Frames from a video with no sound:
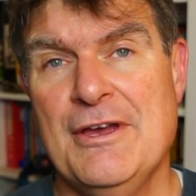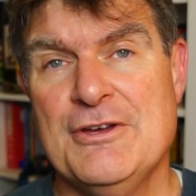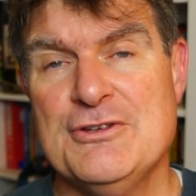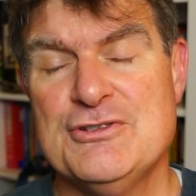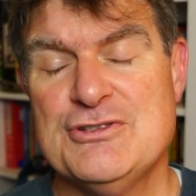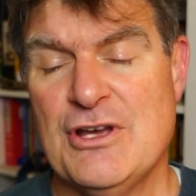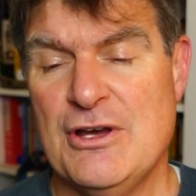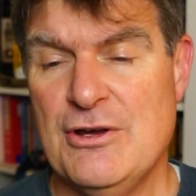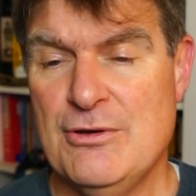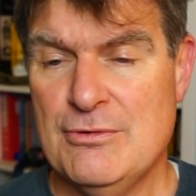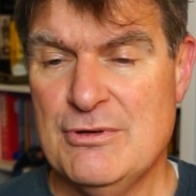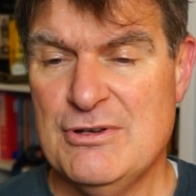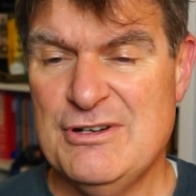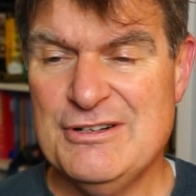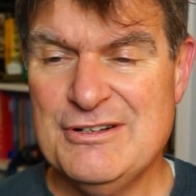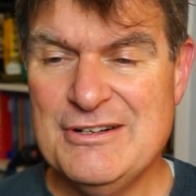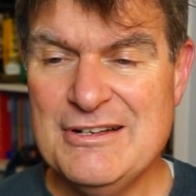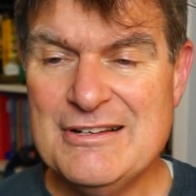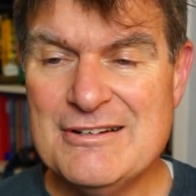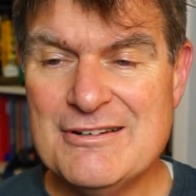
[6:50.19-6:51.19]
So
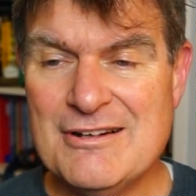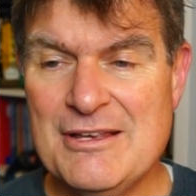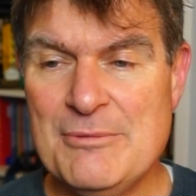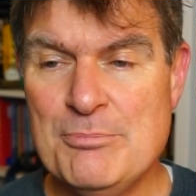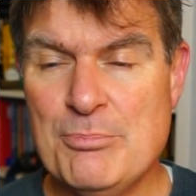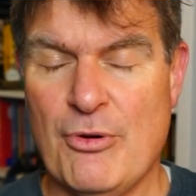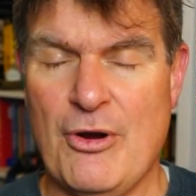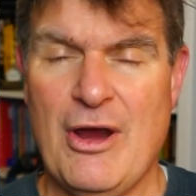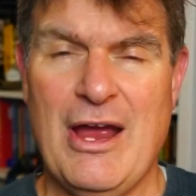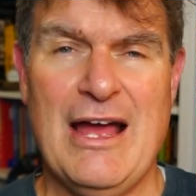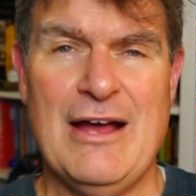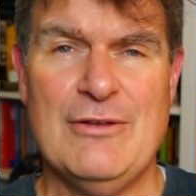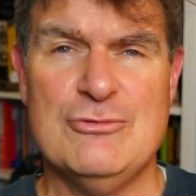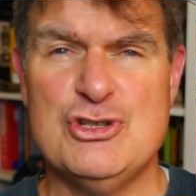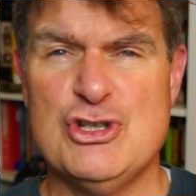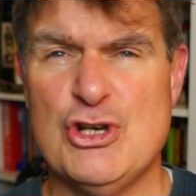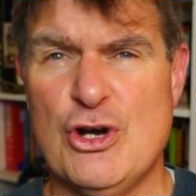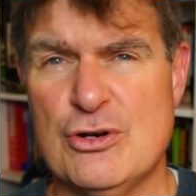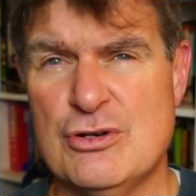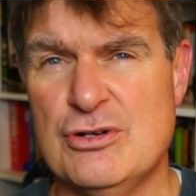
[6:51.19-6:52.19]
clearly brown,
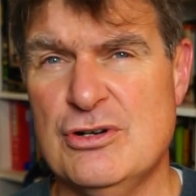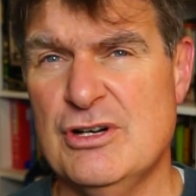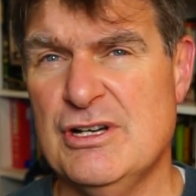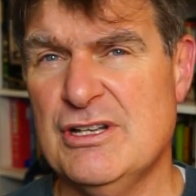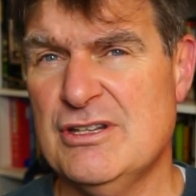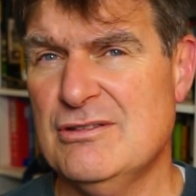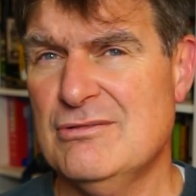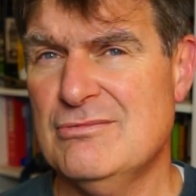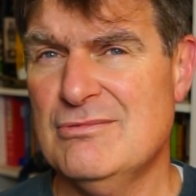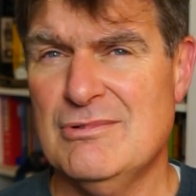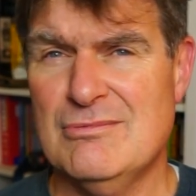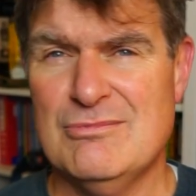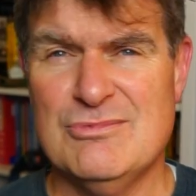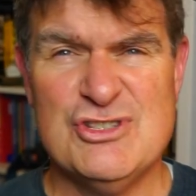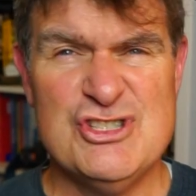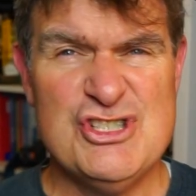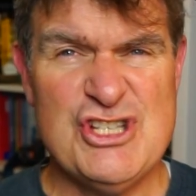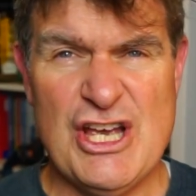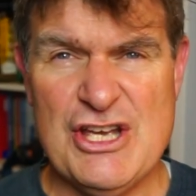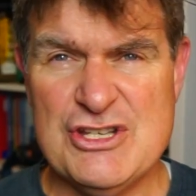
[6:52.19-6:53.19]
chocolate,
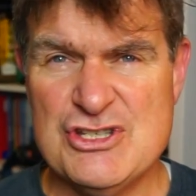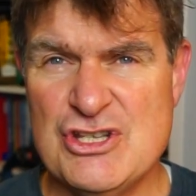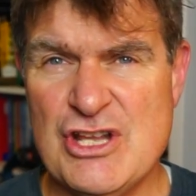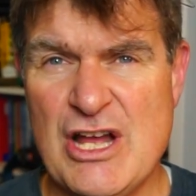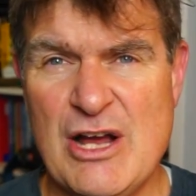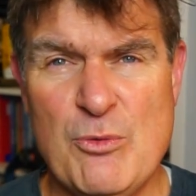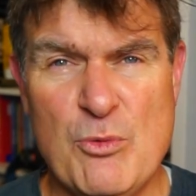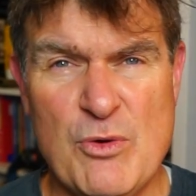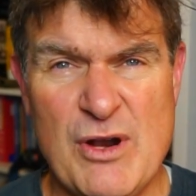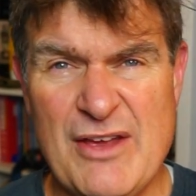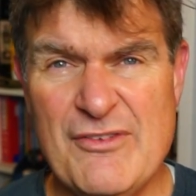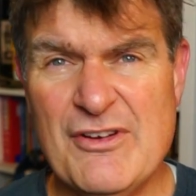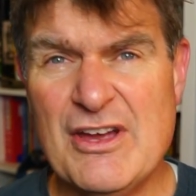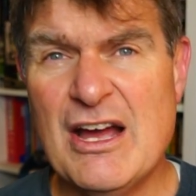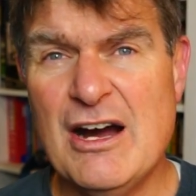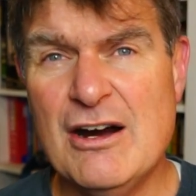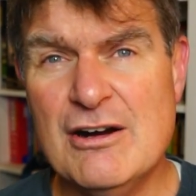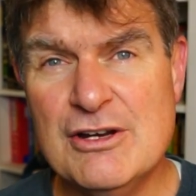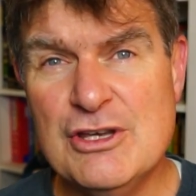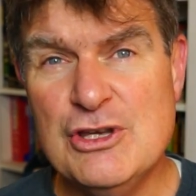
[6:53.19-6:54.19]
chestnut, whatever
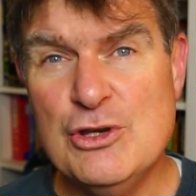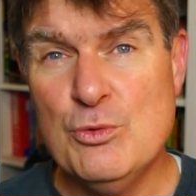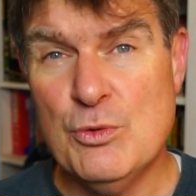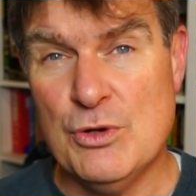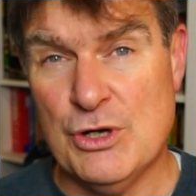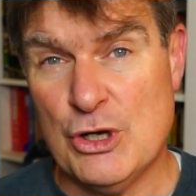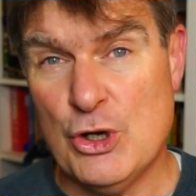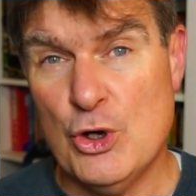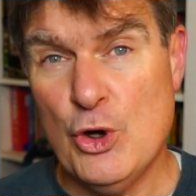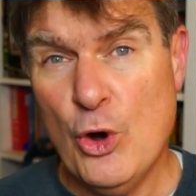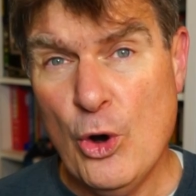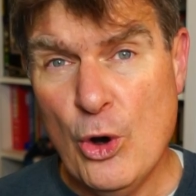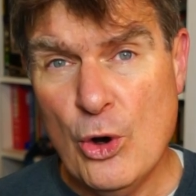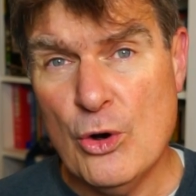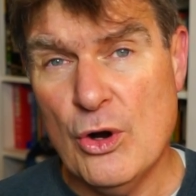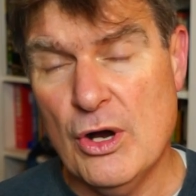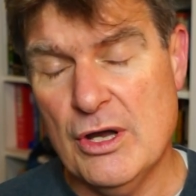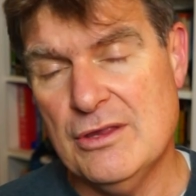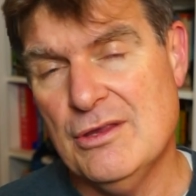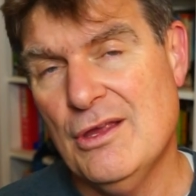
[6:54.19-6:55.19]
colour you want to
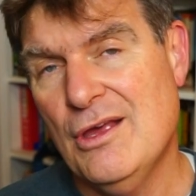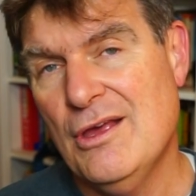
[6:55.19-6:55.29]
call it,